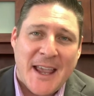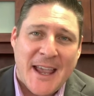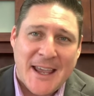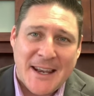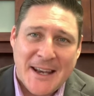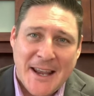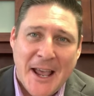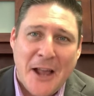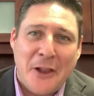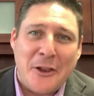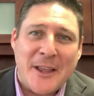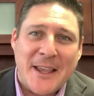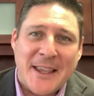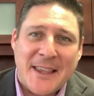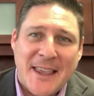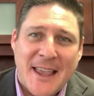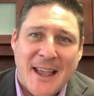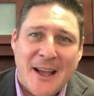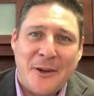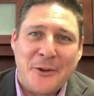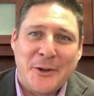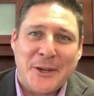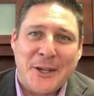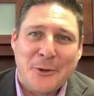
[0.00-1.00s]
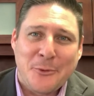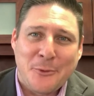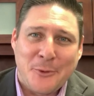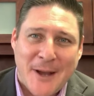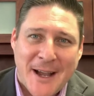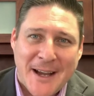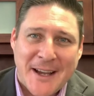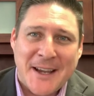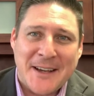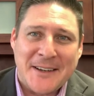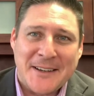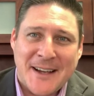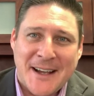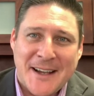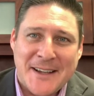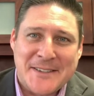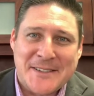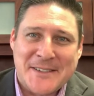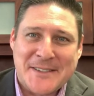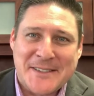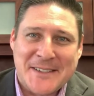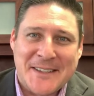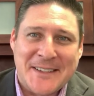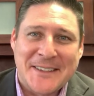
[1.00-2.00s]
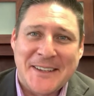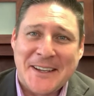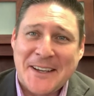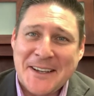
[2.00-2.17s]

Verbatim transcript: and LA County recognizes it.